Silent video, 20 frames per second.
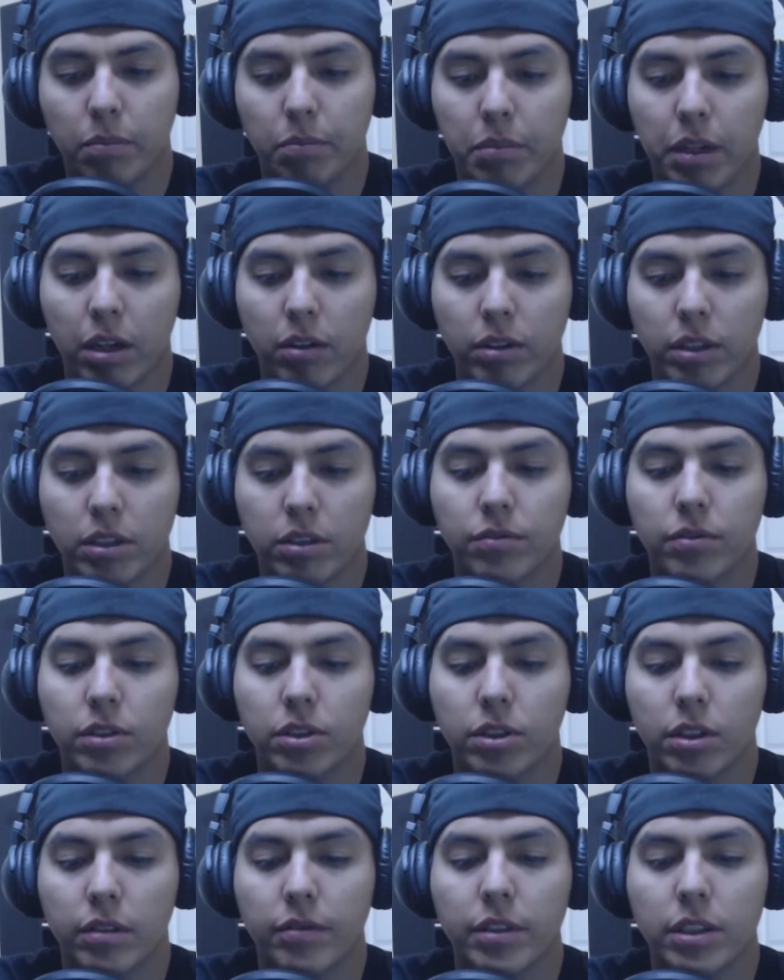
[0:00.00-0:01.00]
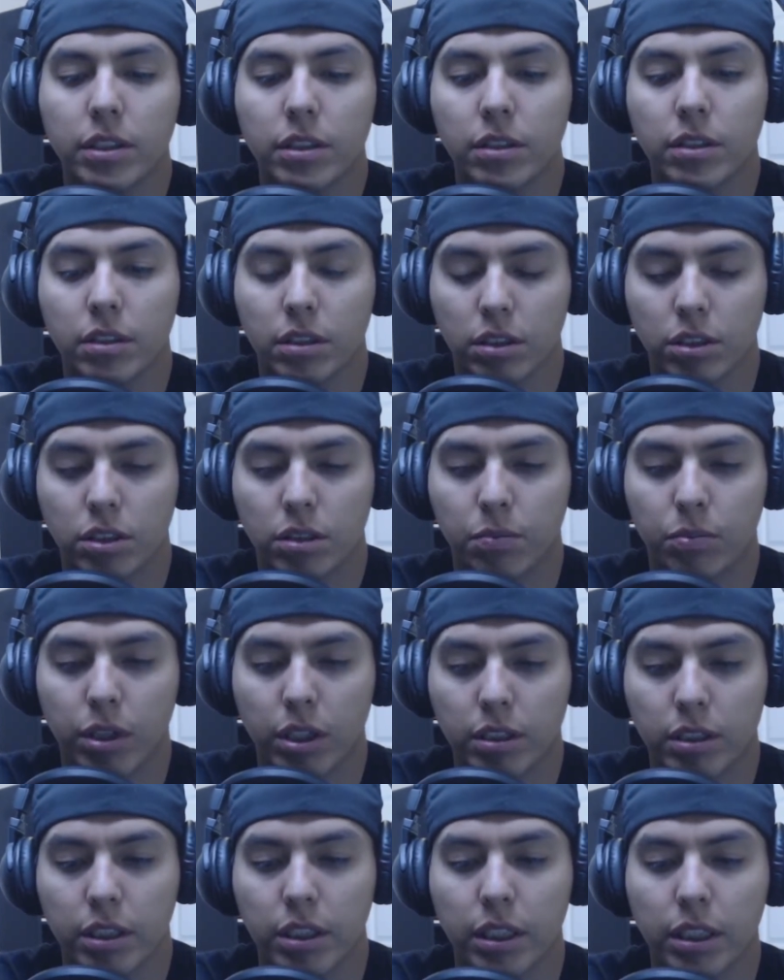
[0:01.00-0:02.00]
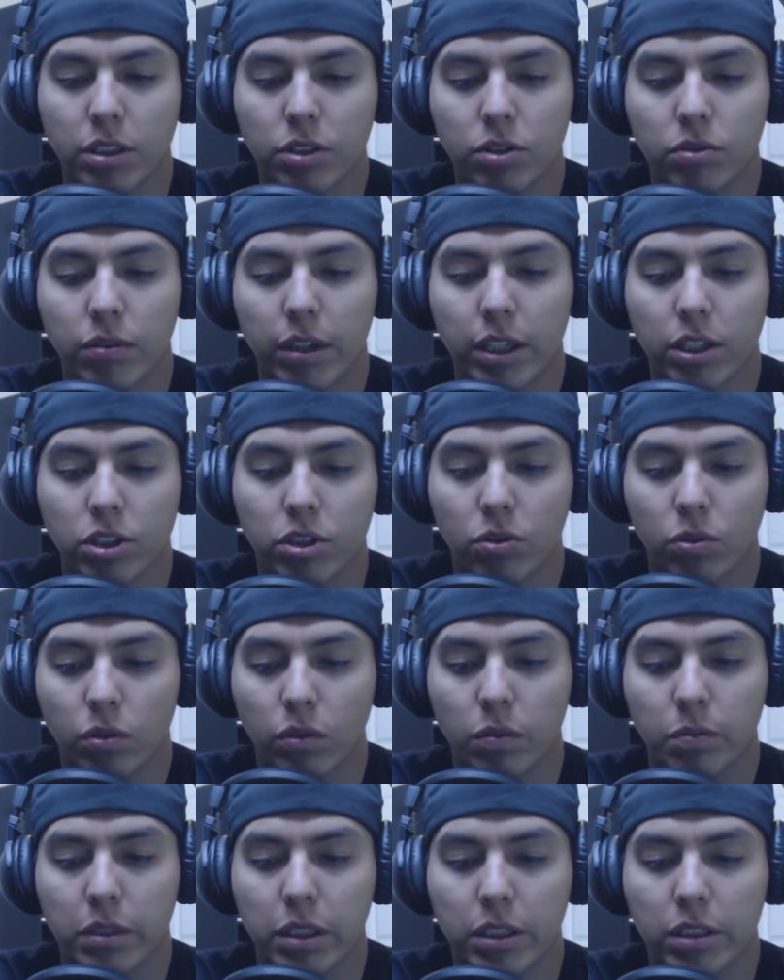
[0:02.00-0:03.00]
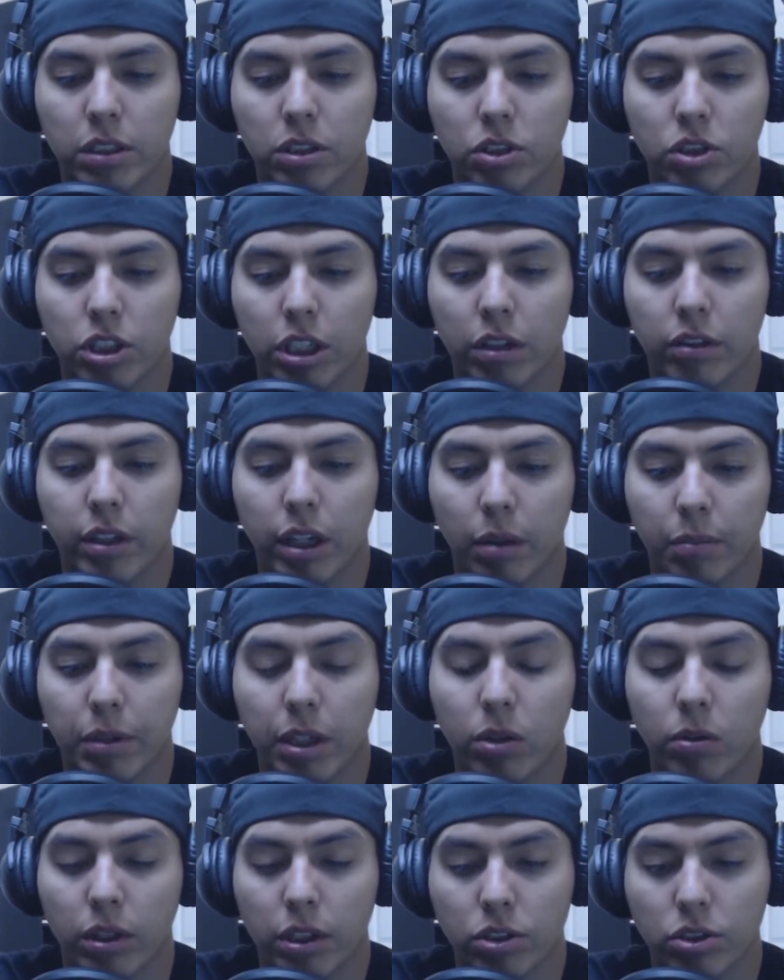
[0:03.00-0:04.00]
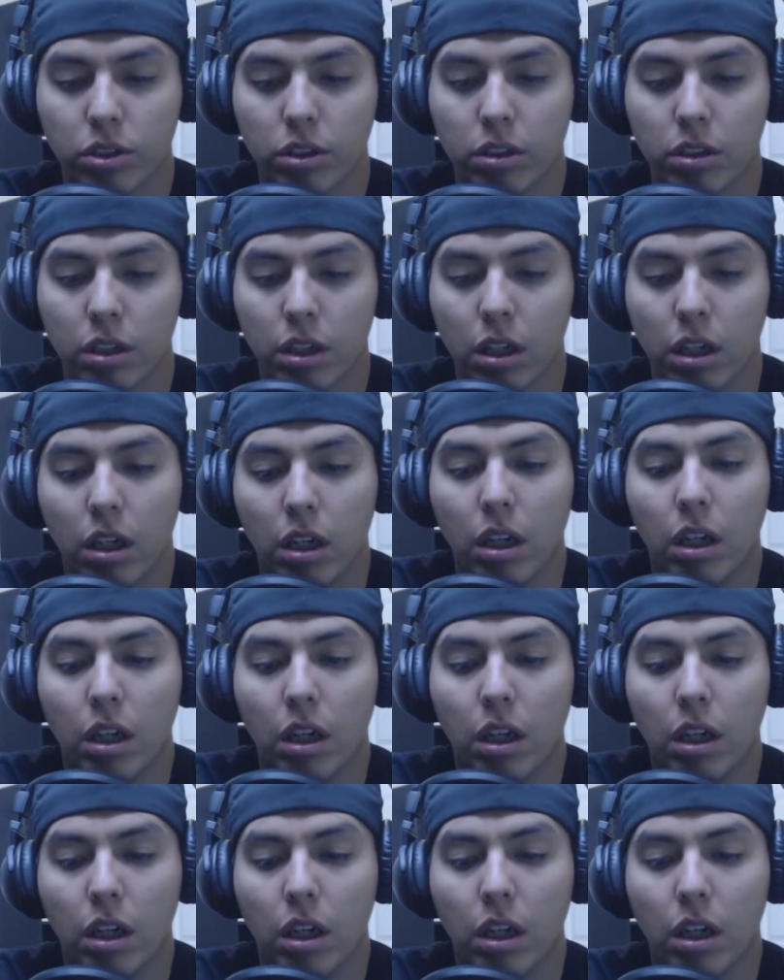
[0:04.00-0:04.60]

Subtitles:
and bounties for services in suppressing insurrection or rebellion, shall not be questioned.